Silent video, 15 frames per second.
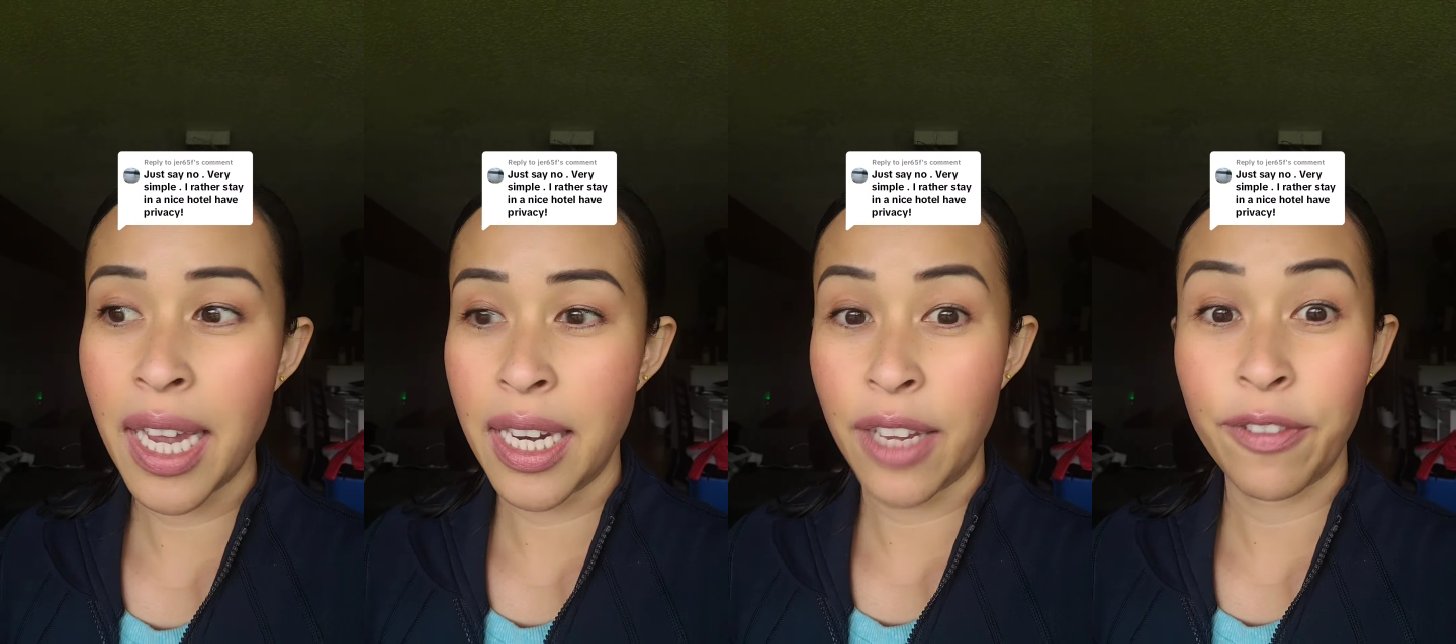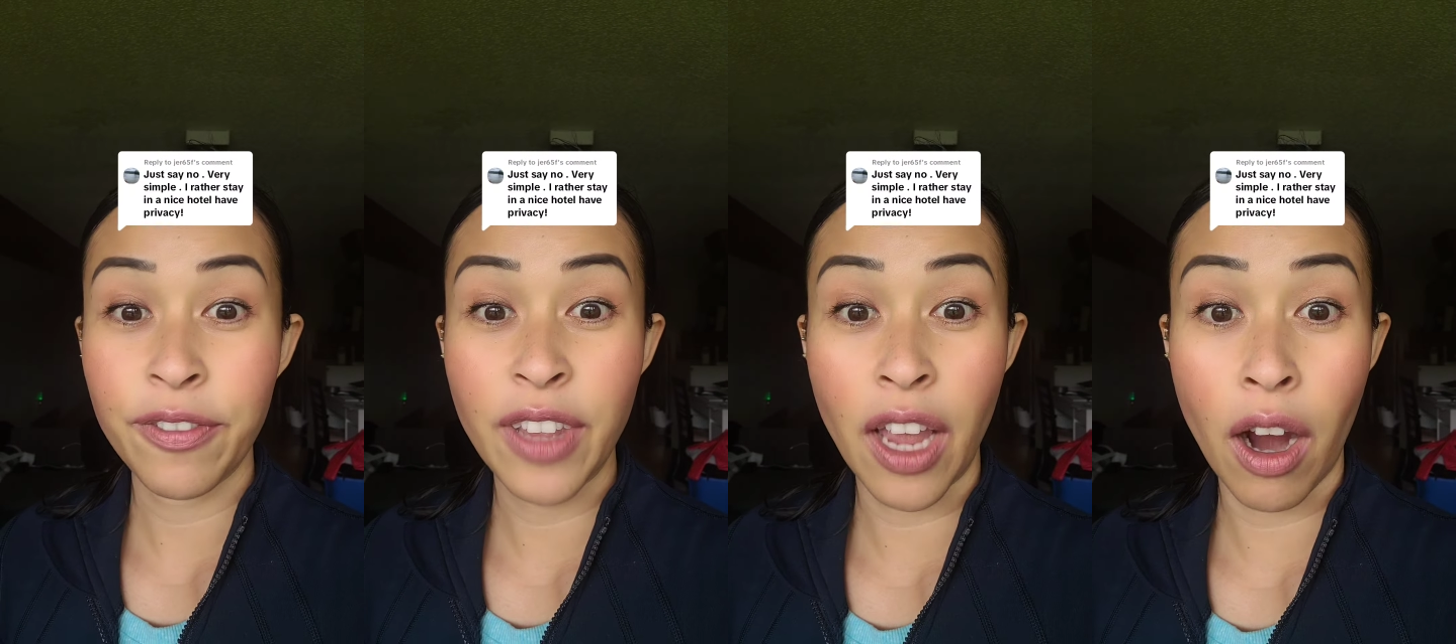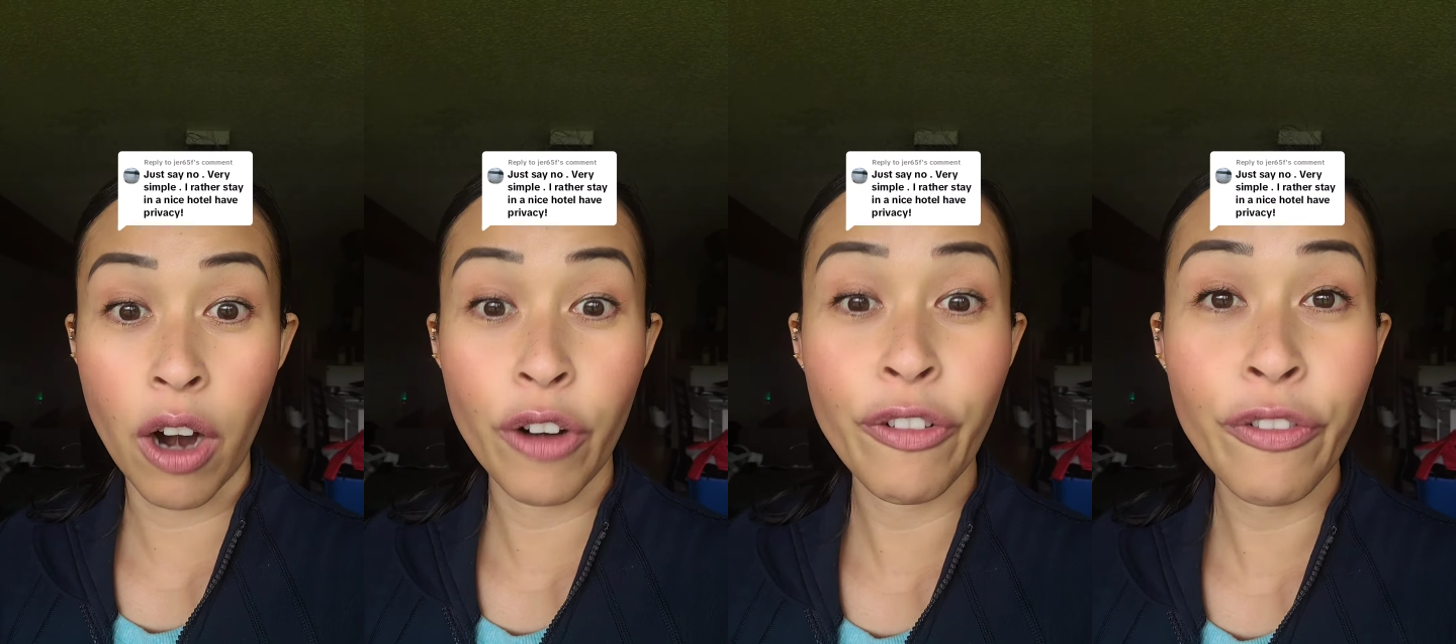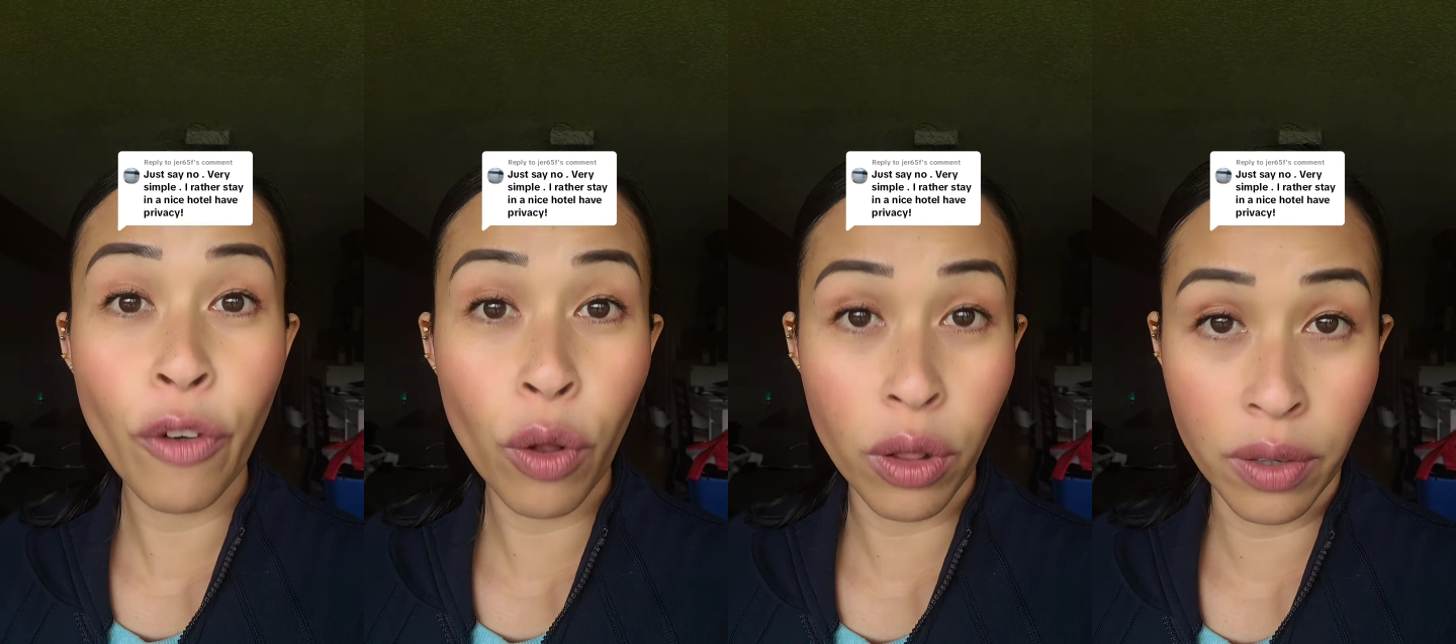and if they are
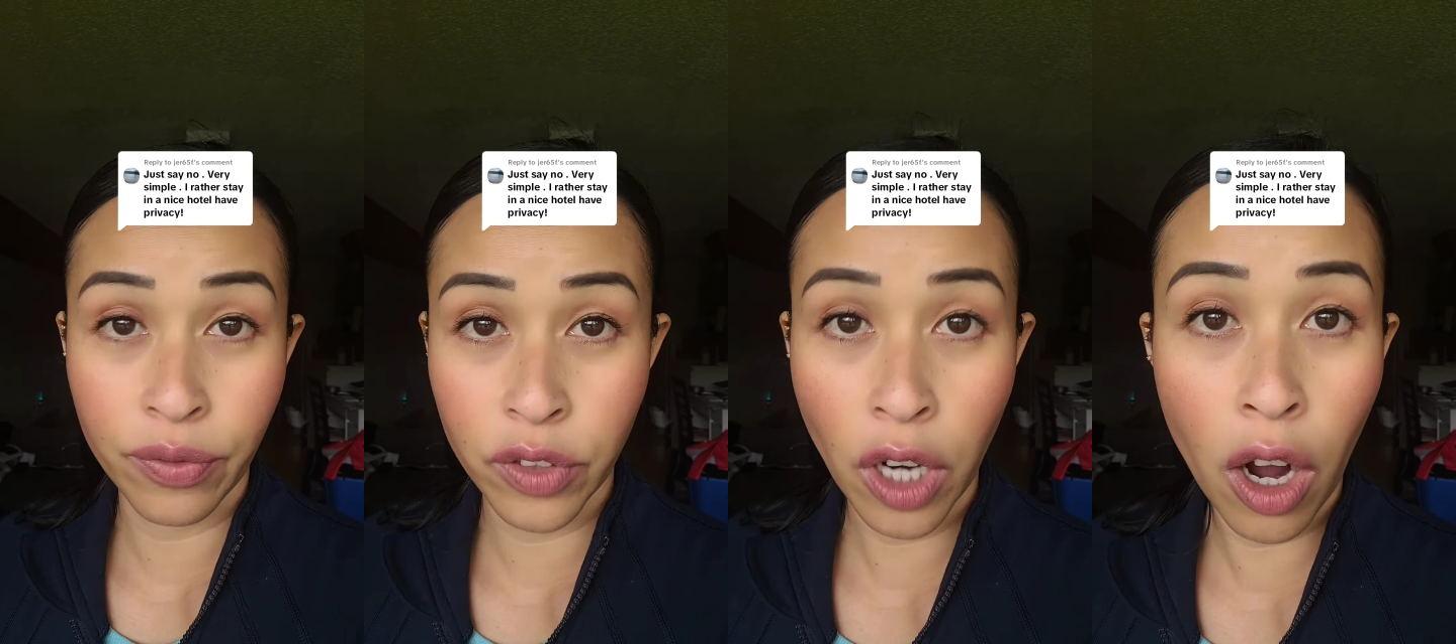full of